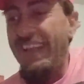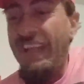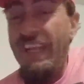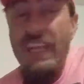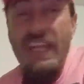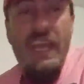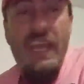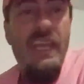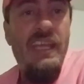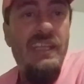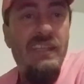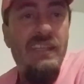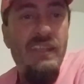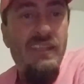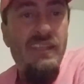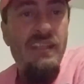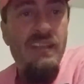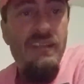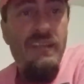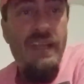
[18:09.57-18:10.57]
Hey,
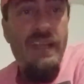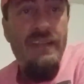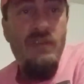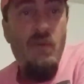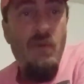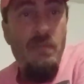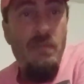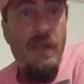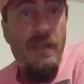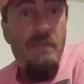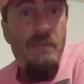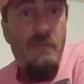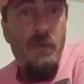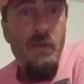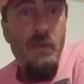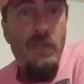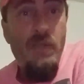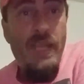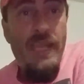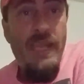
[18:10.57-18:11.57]
that's where my
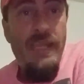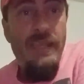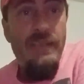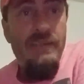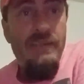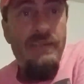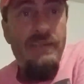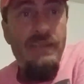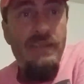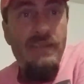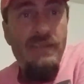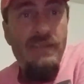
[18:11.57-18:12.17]
fruit lands.